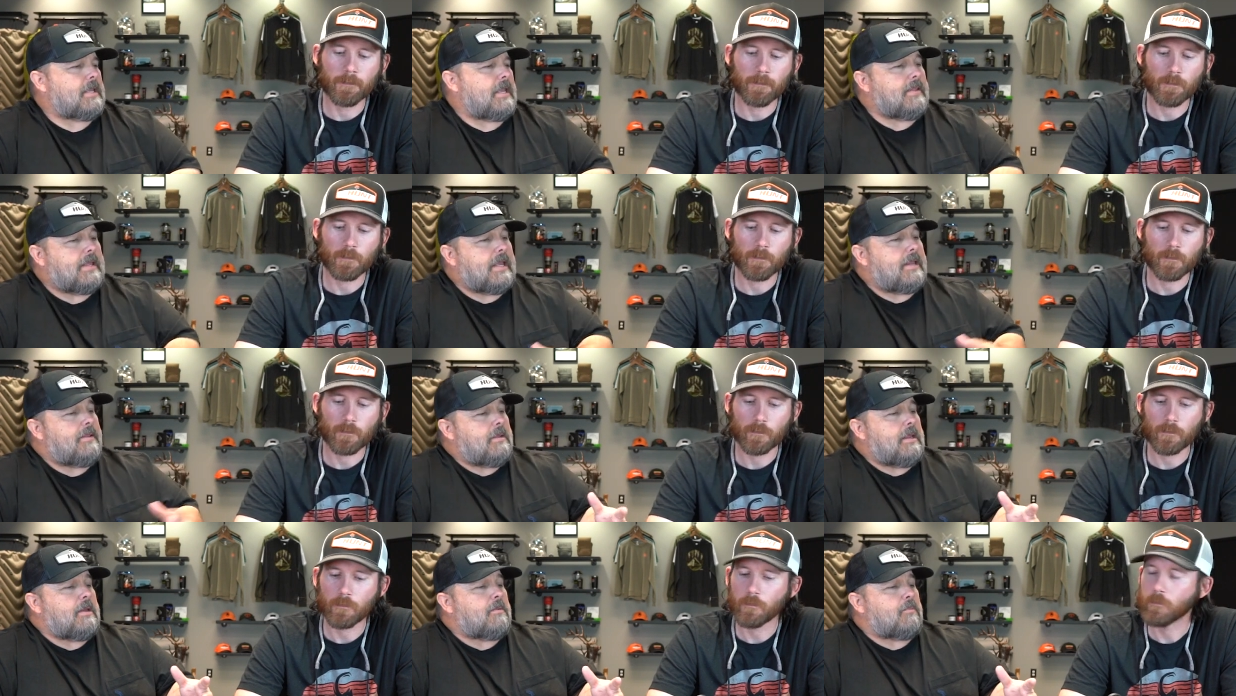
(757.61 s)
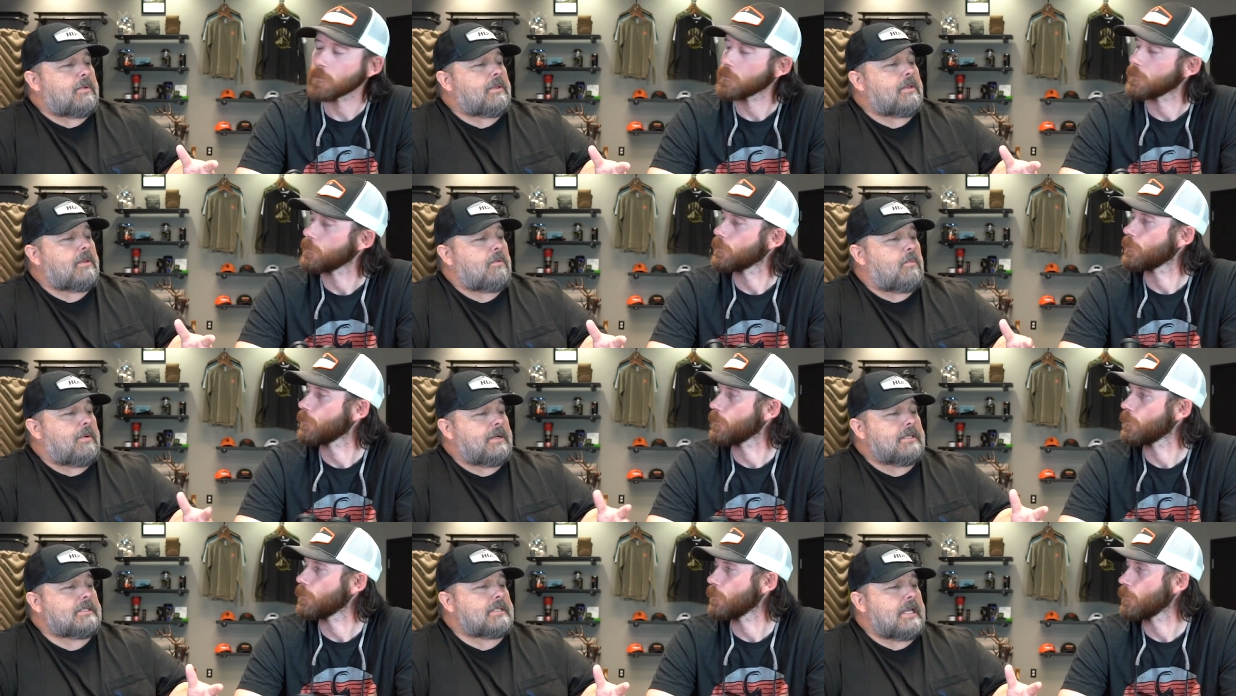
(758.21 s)
Speaker 1: And, and, and really,
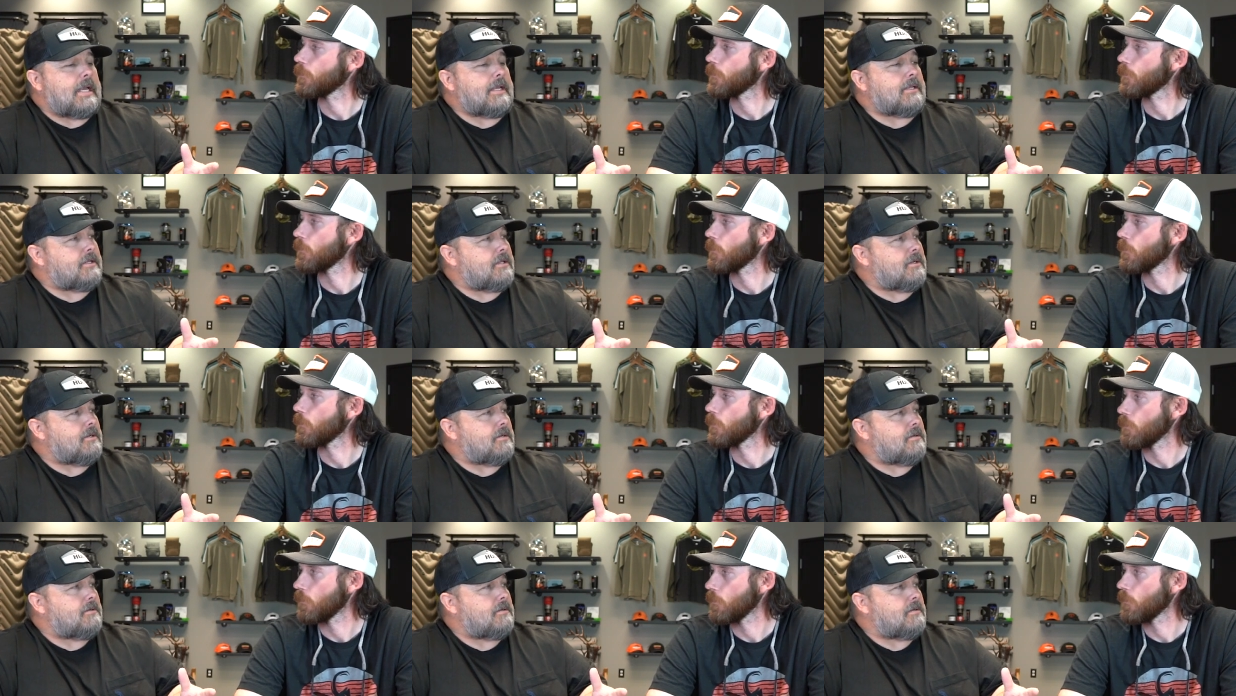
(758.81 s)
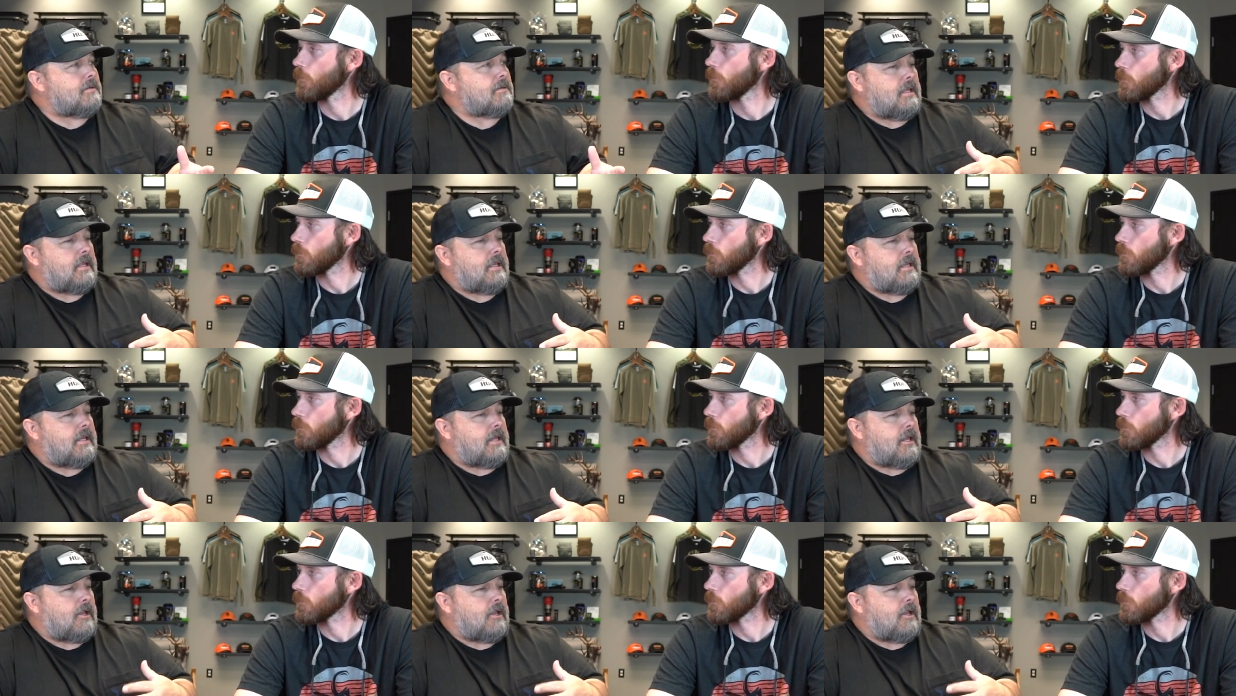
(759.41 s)
what does that do? It